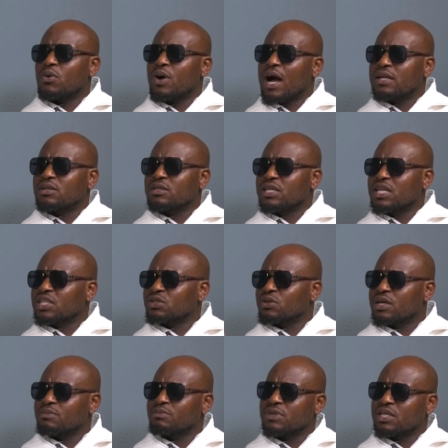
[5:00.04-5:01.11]
one in national
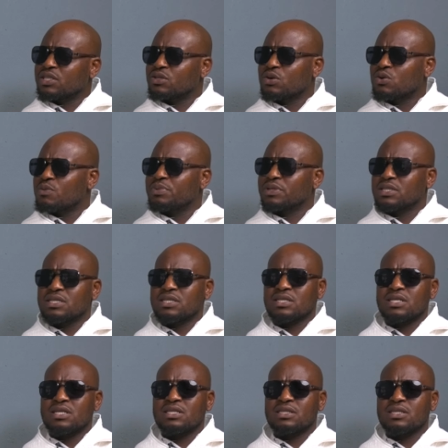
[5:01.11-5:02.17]
in national
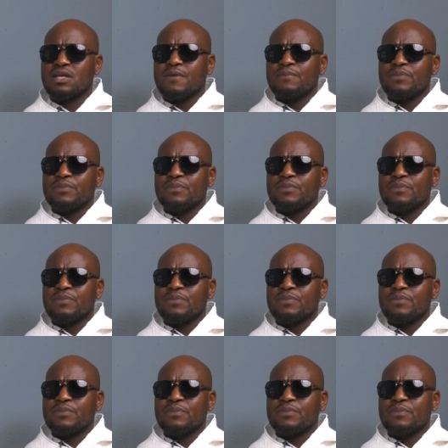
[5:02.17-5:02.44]
competitions.